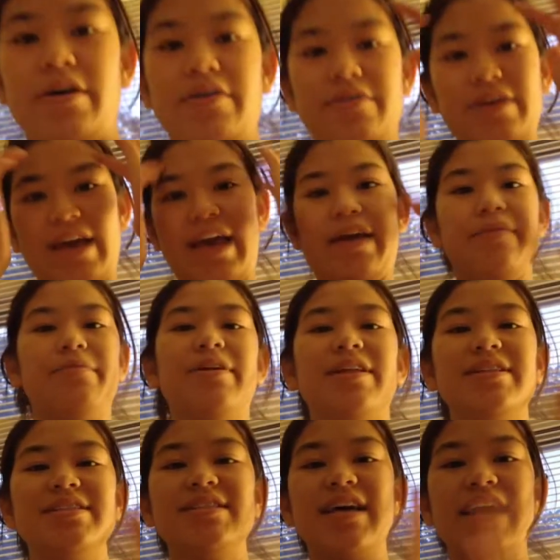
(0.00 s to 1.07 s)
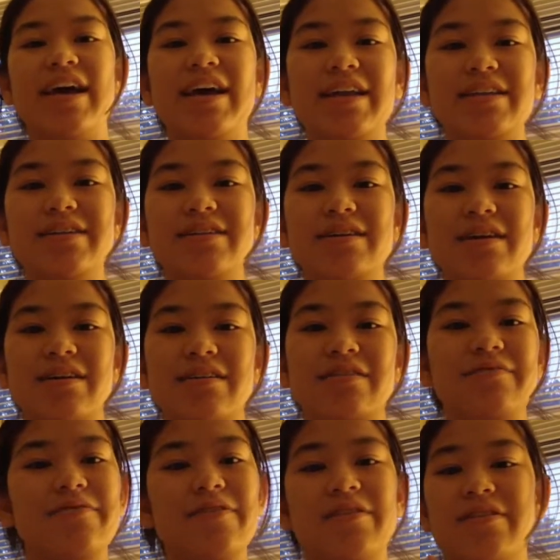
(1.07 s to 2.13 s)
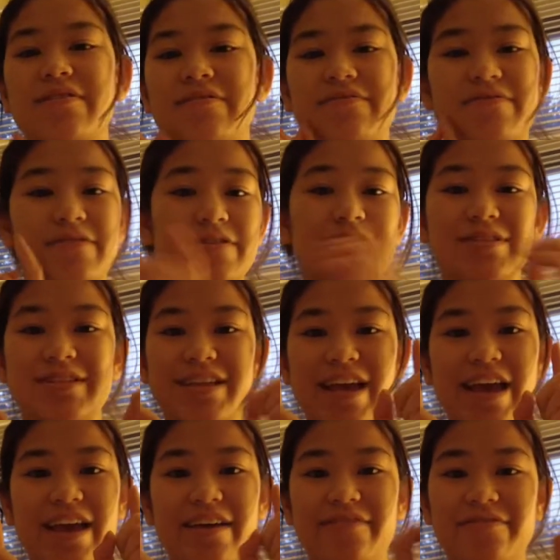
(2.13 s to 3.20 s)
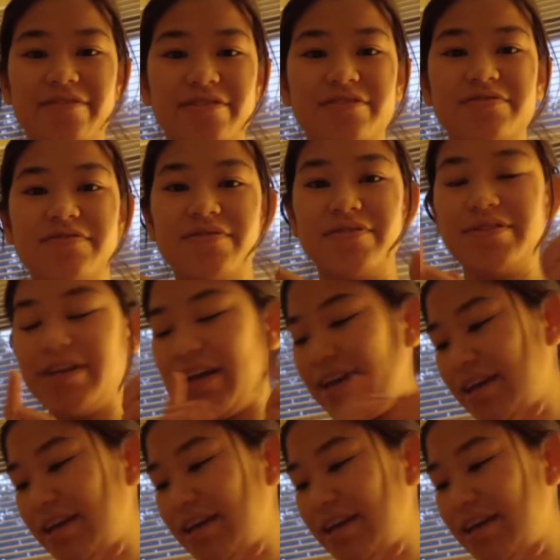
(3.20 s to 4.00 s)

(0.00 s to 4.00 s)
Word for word: Okay, well, it's the end of the first day, first full day